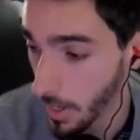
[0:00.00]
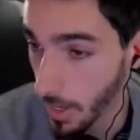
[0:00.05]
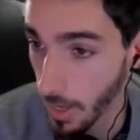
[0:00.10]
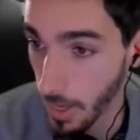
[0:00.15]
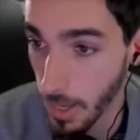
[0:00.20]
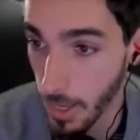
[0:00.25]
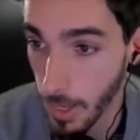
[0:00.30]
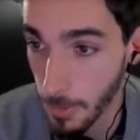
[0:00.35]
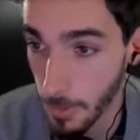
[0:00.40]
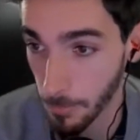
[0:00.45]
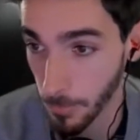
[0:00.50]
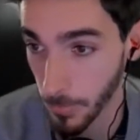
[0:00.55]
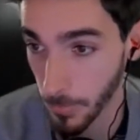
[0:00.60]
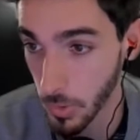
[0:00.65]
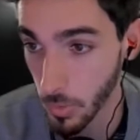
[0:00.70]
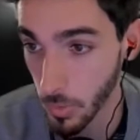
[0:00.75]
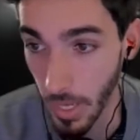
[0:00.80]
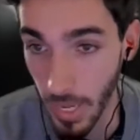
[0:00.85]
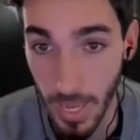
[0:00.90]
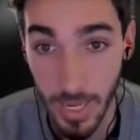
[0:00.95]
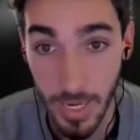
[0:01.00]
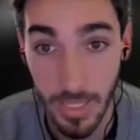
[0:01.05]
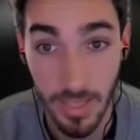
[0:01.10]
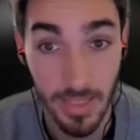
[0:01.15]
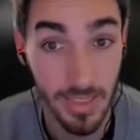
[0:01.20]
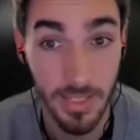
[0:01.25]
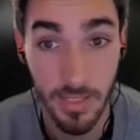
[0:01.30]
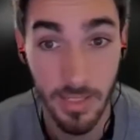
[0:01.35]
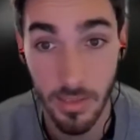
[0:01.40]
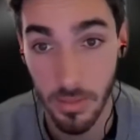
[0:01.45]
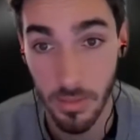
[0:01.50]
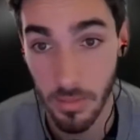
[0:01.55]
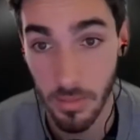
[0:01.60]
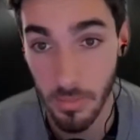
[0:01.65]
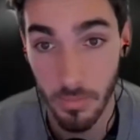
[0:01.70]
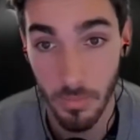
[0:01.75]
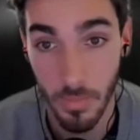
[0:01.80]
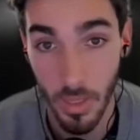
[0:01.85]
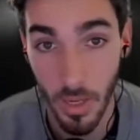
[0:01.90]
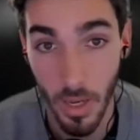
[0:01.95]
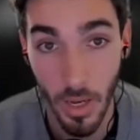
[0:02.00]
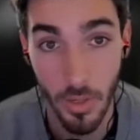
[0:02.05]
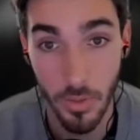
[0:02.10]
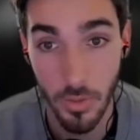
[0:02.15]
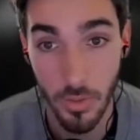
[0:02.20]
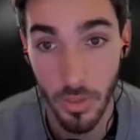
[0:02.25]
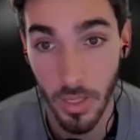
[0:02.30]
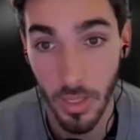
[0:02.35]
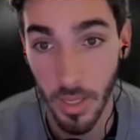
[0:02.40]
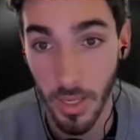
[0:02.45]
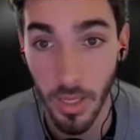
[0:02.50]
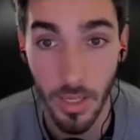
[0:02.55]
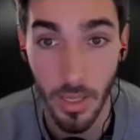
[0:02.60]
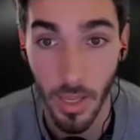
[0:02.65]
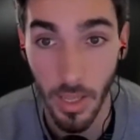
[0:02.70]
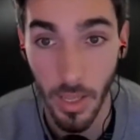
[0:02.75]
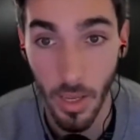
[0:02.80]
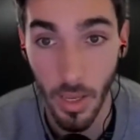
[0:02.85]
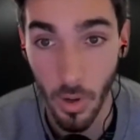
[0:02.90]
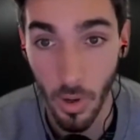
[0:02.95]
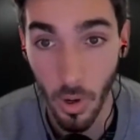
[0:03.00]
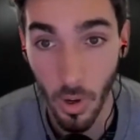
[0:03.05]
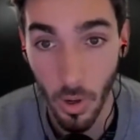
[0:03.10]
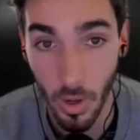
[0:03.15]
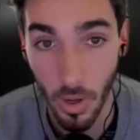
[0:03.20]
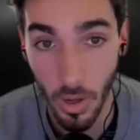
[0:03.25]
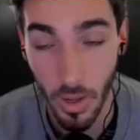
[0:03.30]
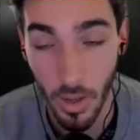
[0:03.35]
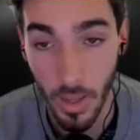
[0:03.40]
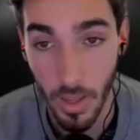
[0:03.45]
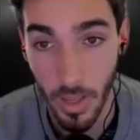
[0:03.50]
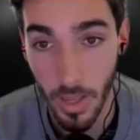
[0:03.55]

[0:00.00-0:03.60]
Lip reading: to add at least 100K ARR